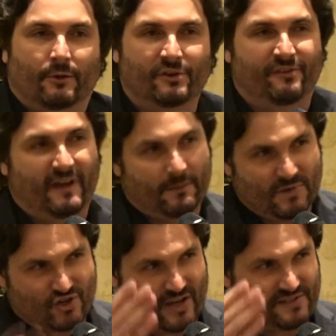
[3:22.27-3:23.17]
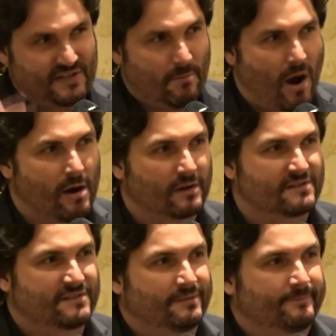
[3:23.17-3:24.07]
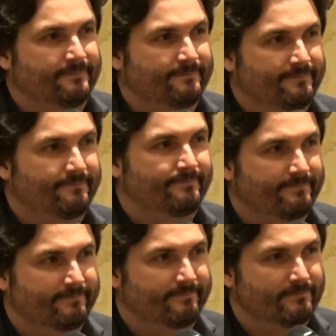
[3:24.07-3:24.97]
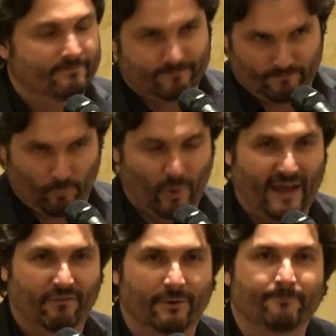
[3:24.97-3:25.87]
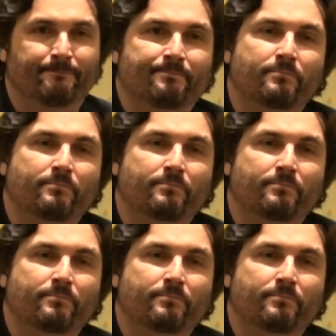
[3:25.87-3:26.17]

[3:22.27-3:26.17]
Chris Venom and J.C. Marks. Hey! Whatever.